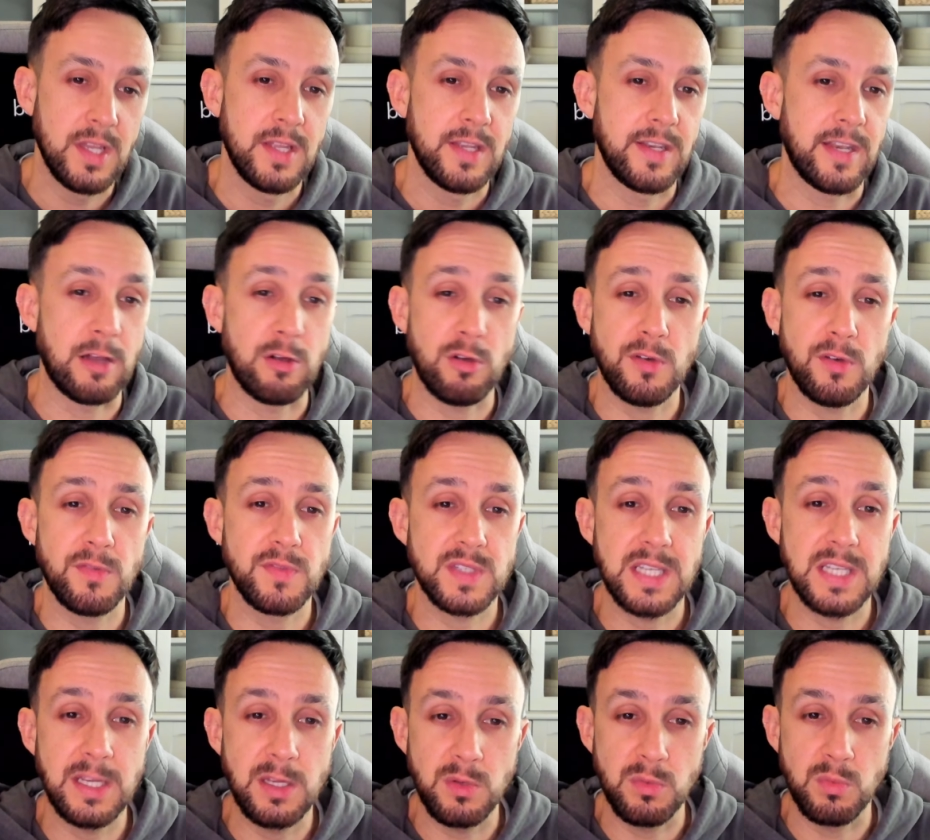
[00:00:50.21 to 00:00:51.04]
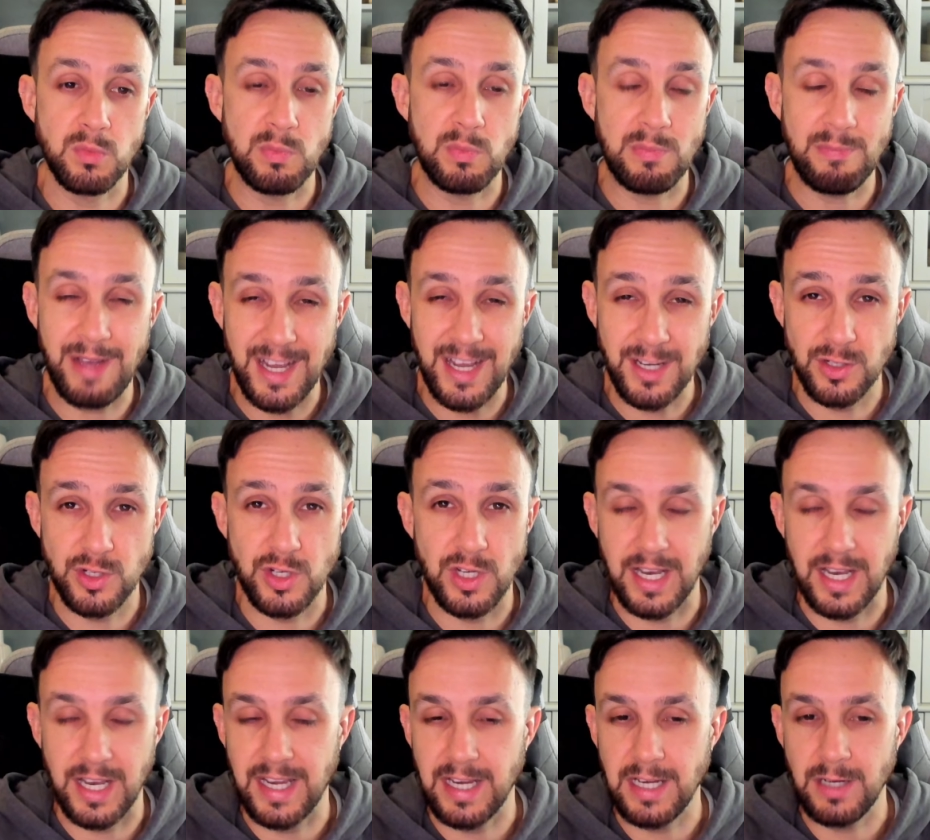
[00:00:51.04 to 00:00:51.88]
Now obviously
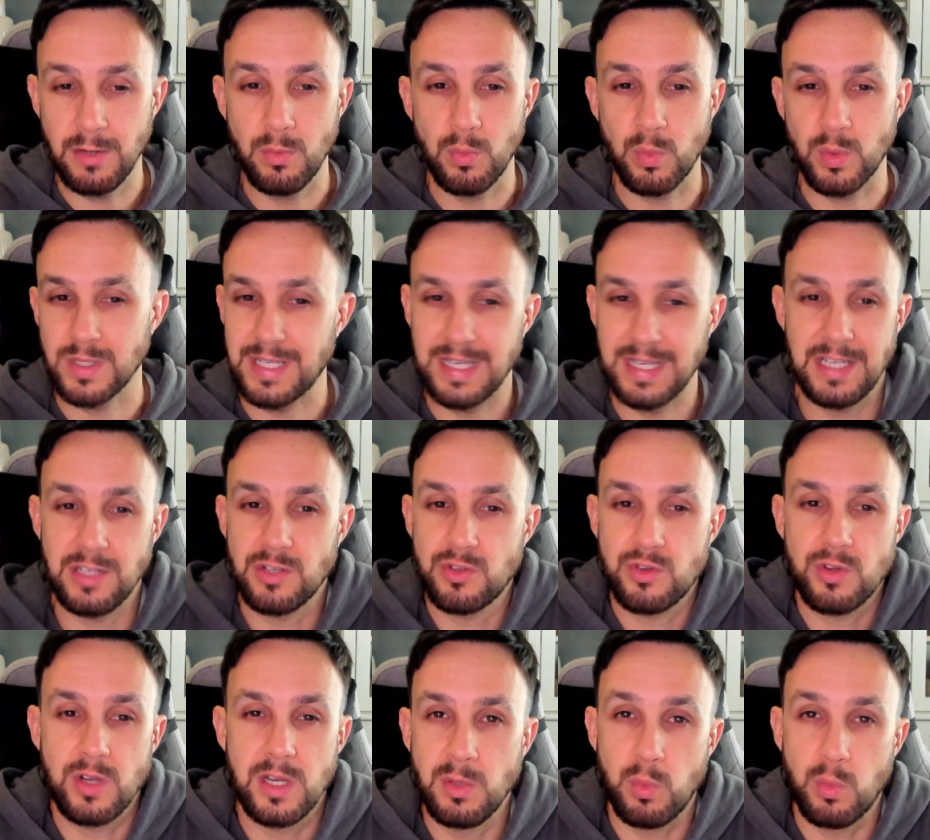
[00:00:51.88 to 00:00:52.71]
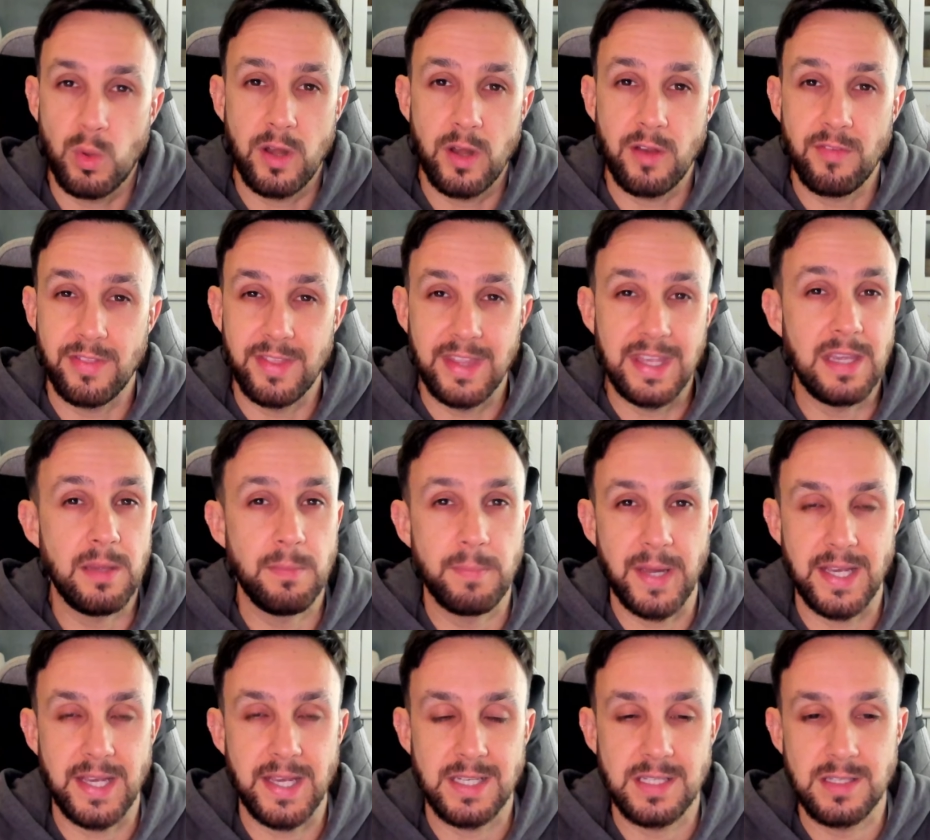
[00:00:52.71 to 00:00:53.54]
Azur Lane was literally one of the
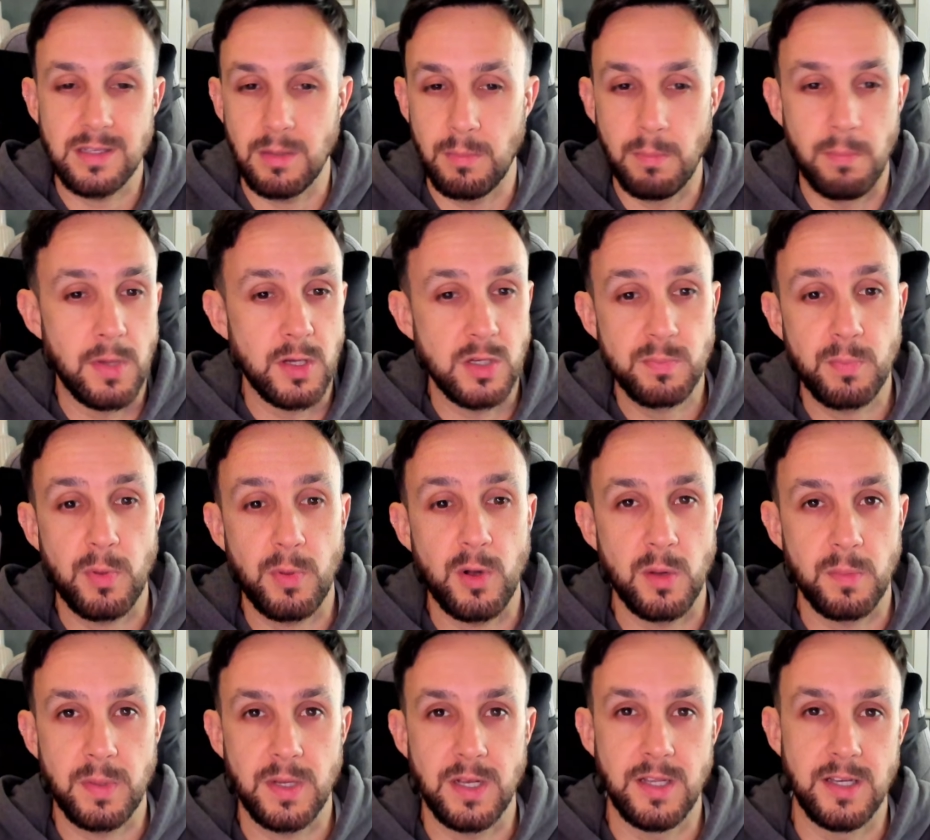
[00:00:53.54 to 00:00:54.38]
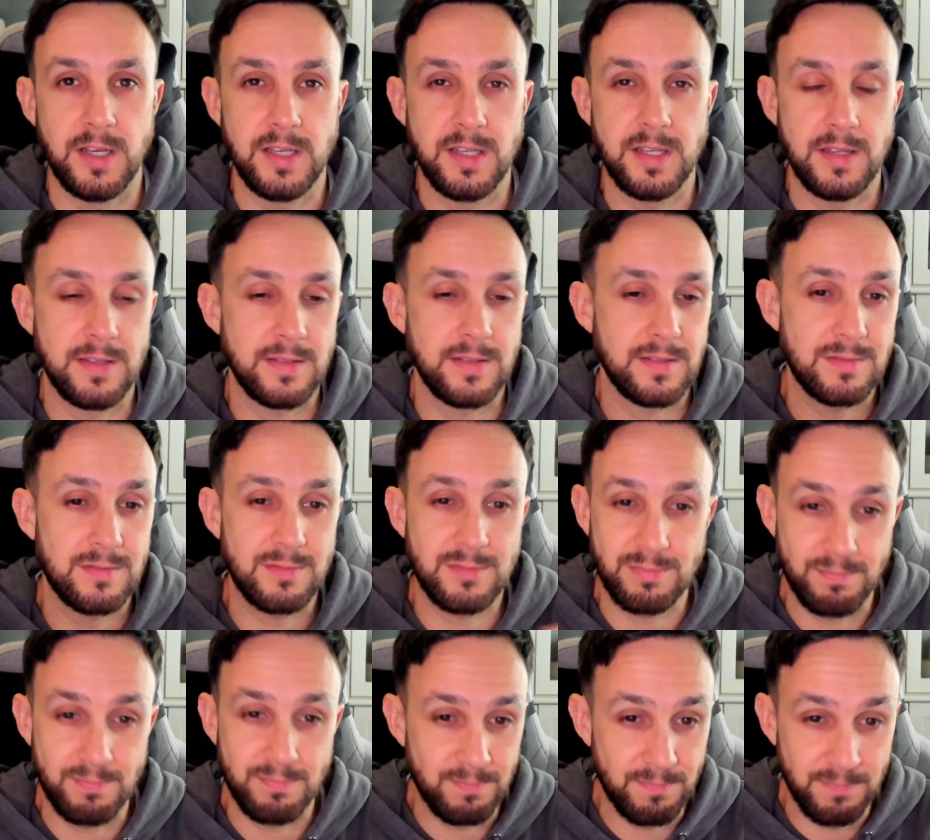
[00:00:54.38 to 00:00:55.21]
best and most popular
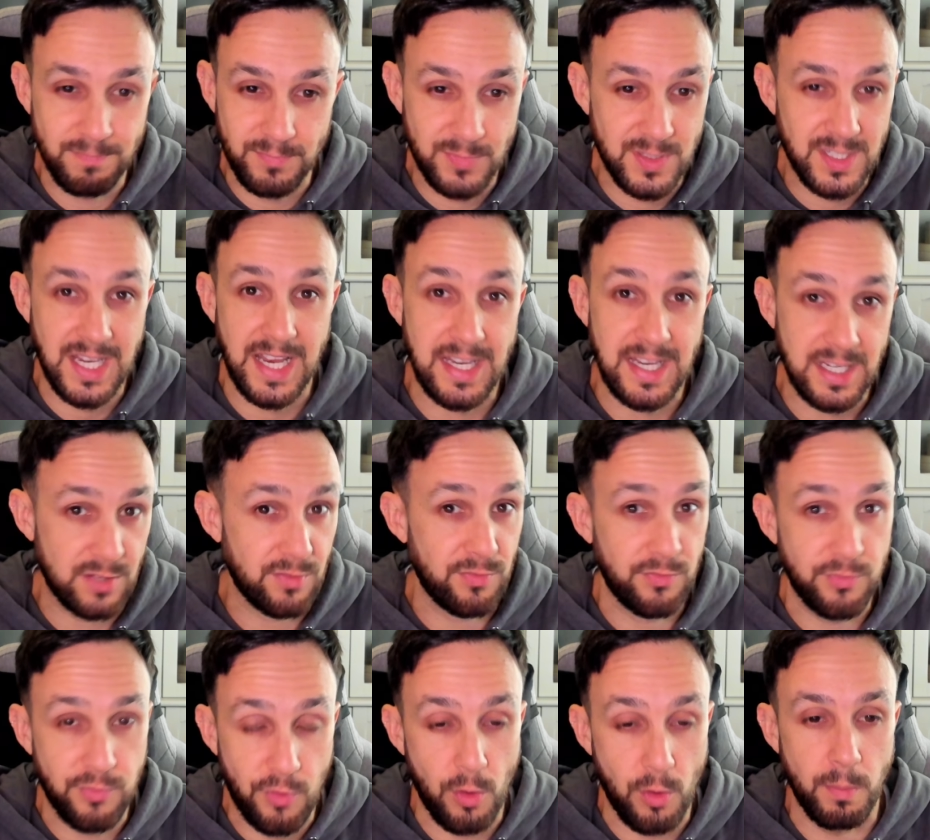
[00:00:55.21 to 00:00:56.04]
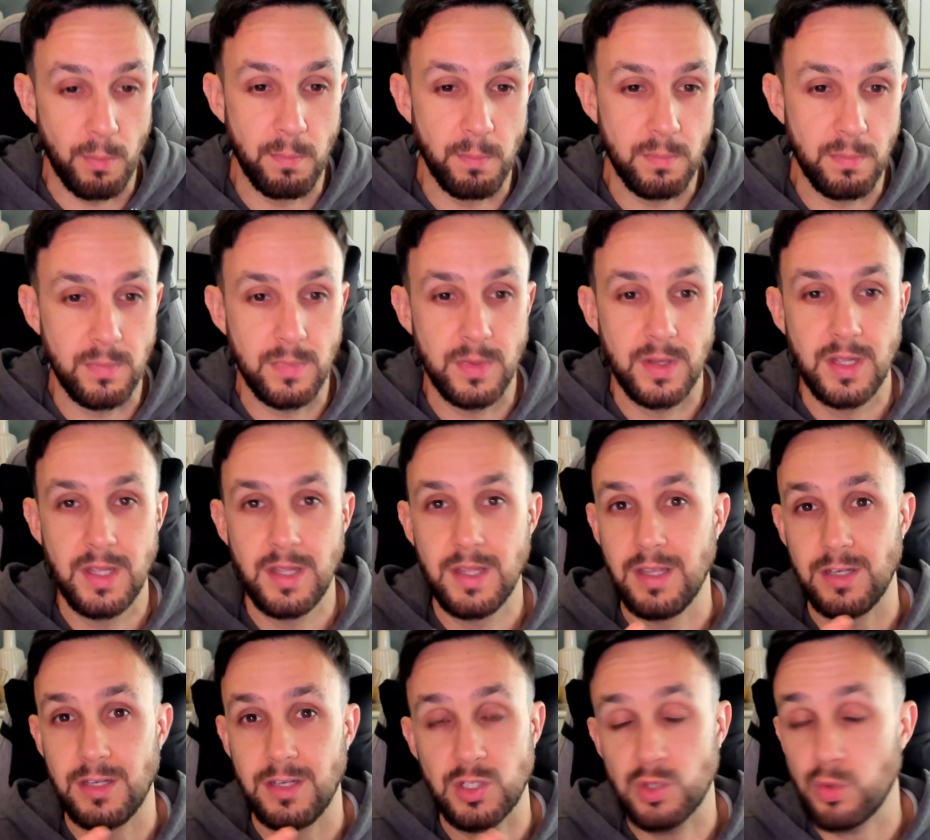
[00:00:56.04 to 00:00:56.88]
sets from
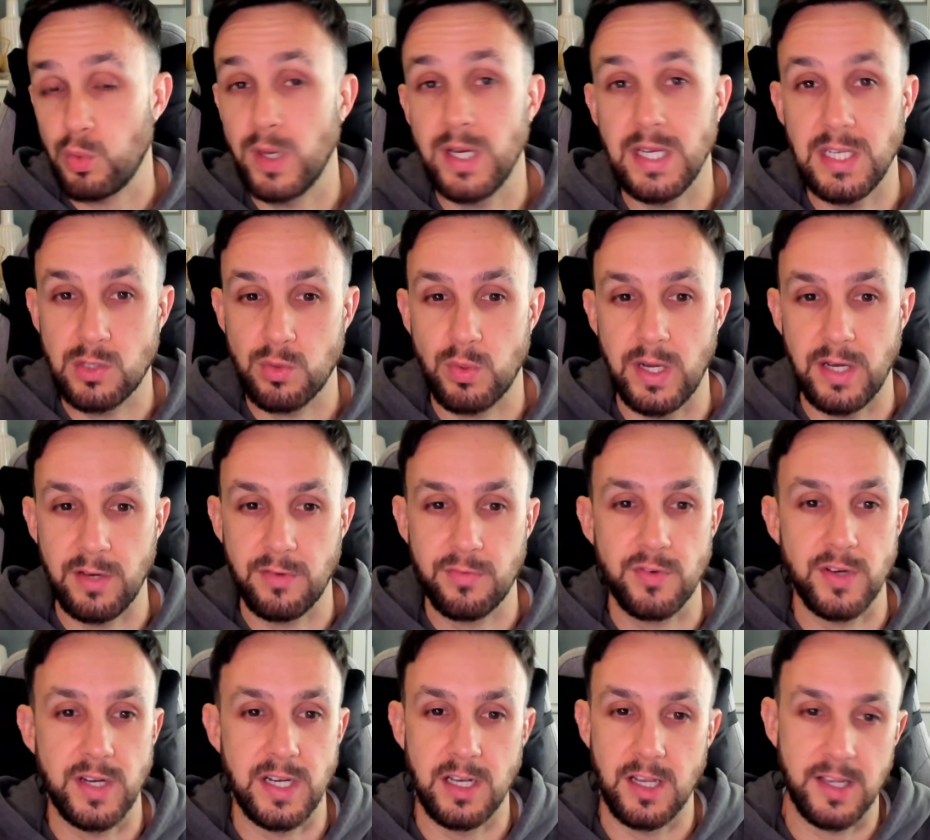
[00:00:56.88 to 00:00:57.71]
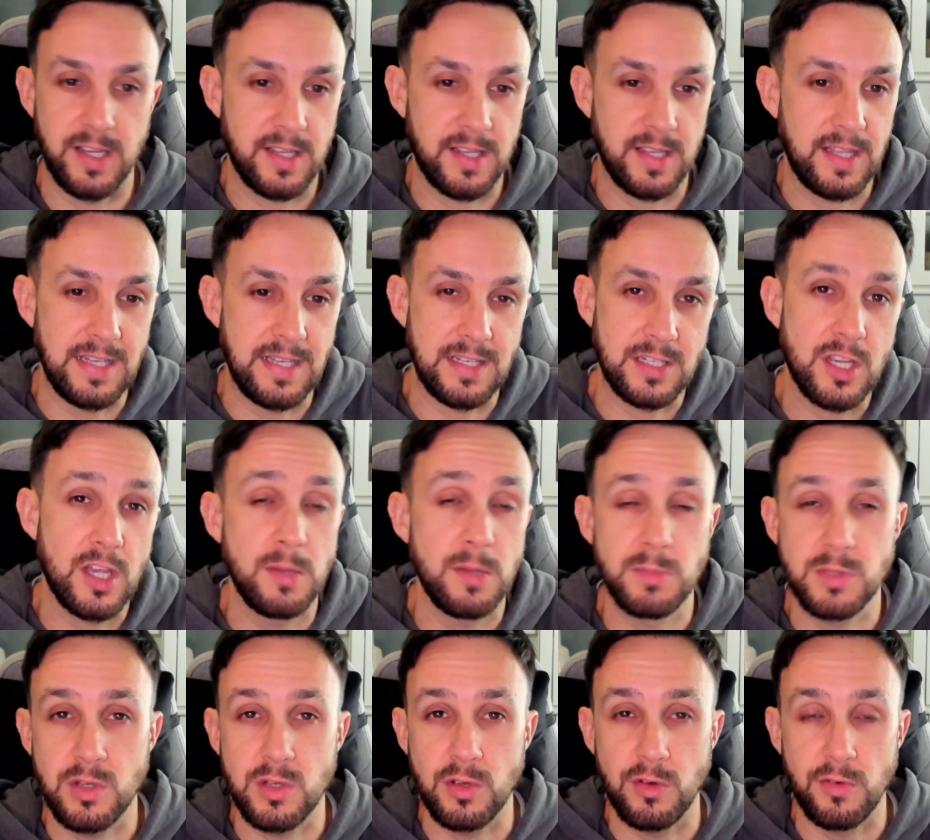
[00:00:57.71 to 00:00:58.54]
2023, like in
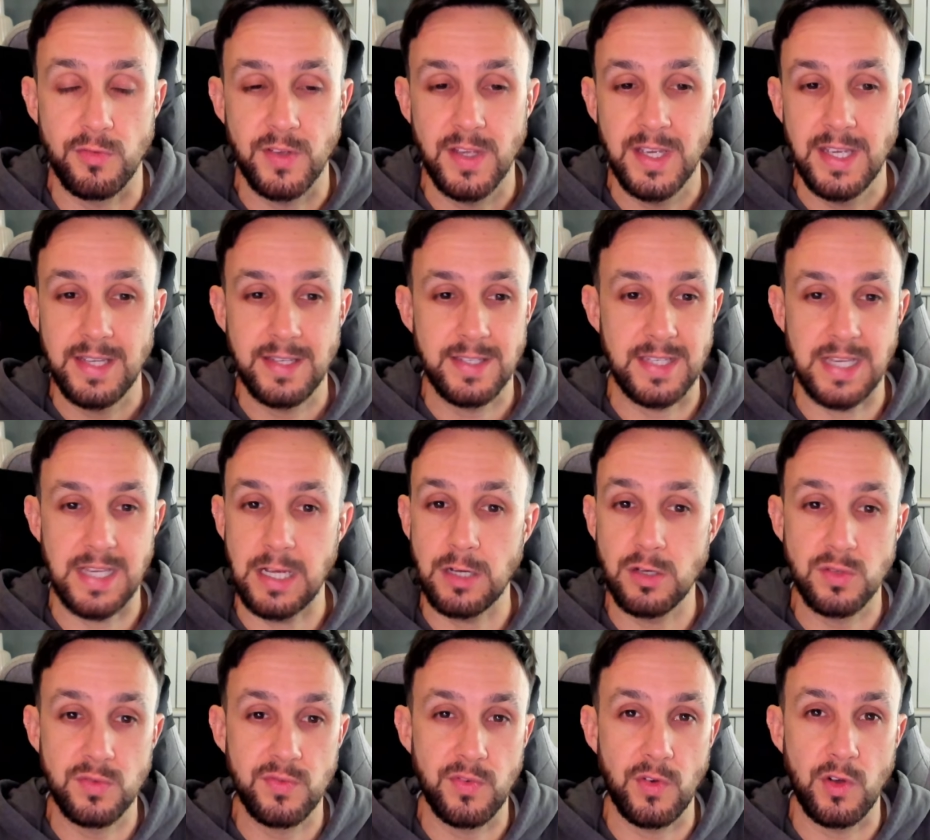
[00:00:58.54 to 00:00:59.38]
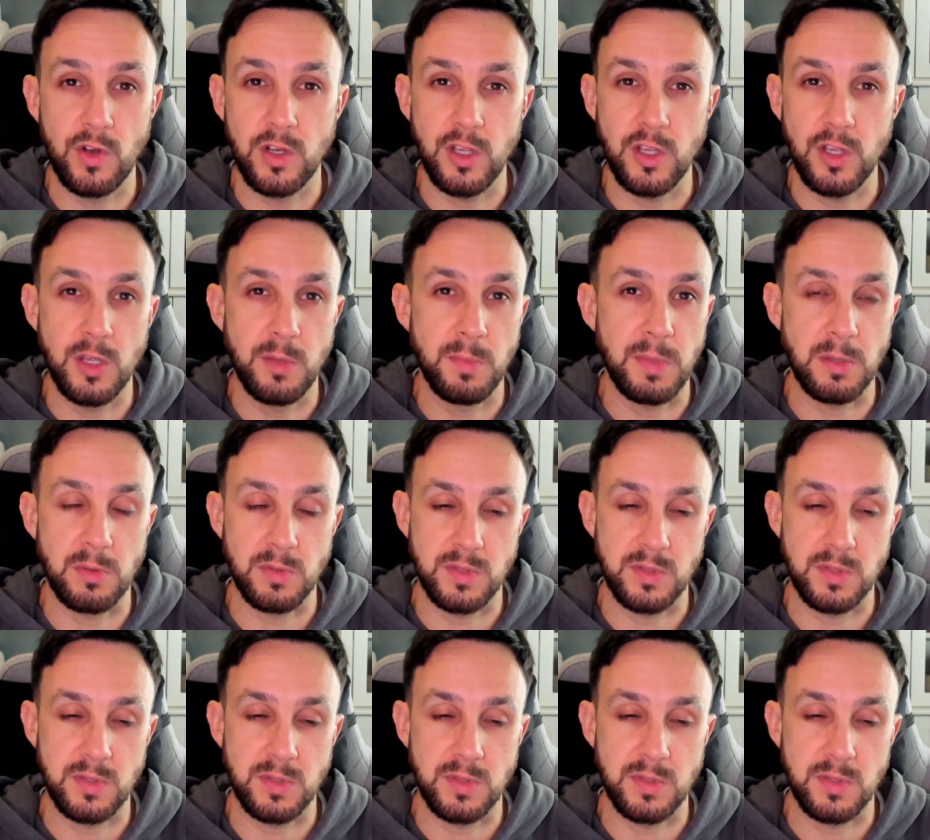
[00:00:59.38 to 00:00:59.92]
terms of sales volume it was